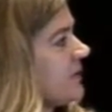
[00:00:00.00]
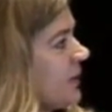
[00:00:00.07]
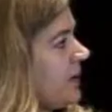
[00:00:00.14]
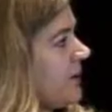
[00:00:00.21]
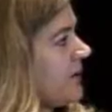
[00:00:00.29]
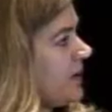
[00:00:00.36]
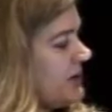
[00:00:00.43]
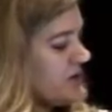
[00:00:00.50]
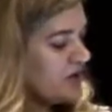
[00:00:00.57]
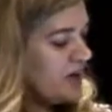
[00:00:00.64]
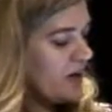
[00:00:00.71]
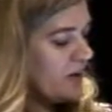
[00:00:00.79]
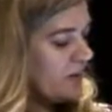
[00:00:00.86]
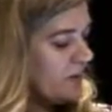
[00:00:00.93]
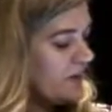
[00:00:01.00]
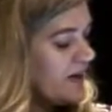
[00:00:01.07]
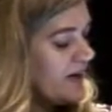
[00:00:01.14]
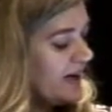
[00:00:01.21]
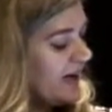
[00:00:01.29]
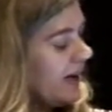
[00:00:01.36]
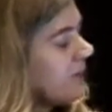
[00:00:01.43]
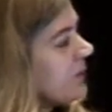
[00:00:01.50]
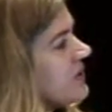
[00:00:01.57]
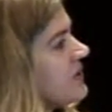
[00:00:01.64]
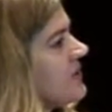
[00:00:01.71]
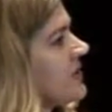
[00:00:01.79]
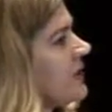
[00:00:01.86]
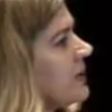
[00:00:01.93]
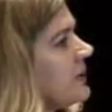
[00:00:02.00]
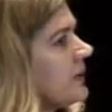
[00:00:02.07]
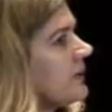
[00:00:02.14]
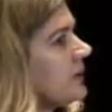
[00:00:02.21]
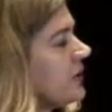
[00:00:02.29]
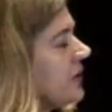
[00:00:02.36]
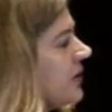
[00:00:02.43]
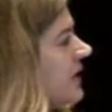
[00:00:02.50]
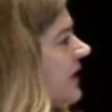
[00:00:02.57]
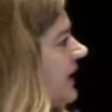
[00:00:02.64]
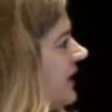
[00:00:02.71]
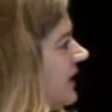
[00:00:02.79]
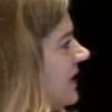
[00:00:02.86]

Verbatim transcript: or a shared being. And when you think about cooking,